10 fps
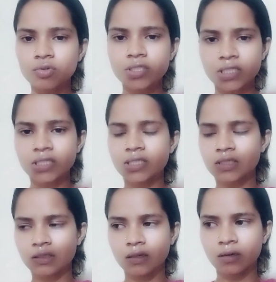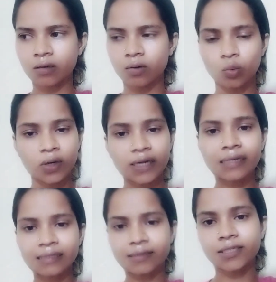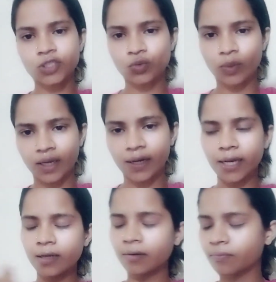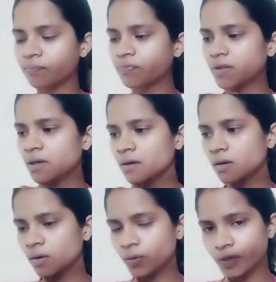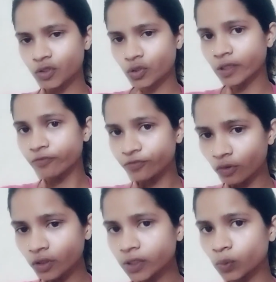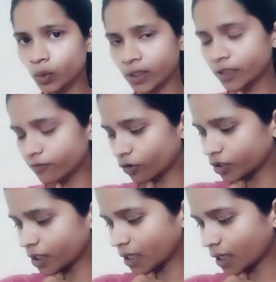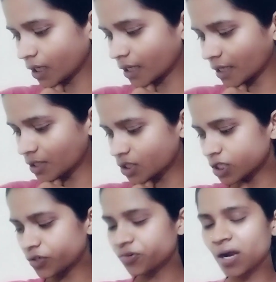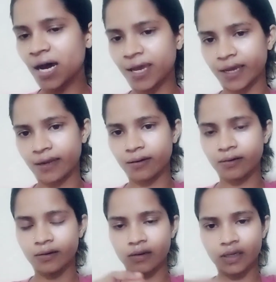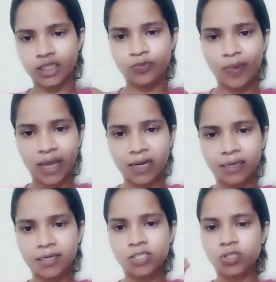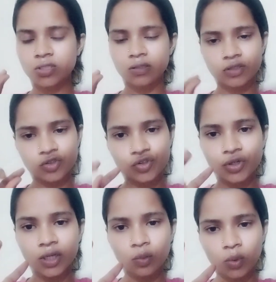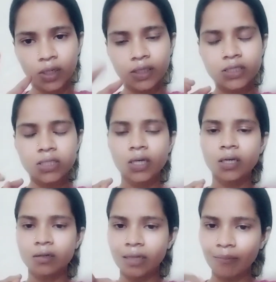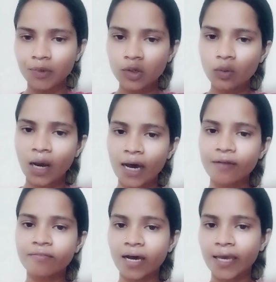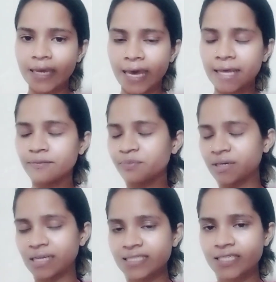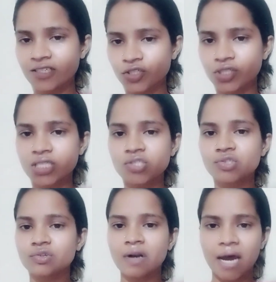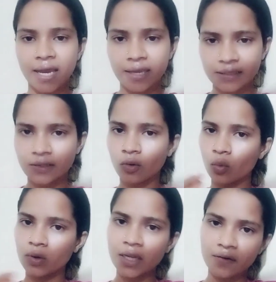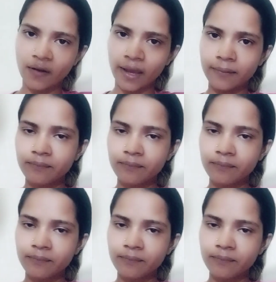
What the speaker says: this word this way, right? Okay, so the fourth word for the day is wry. Spelling is three words, WRY, and pronunciation is wry, the only wry.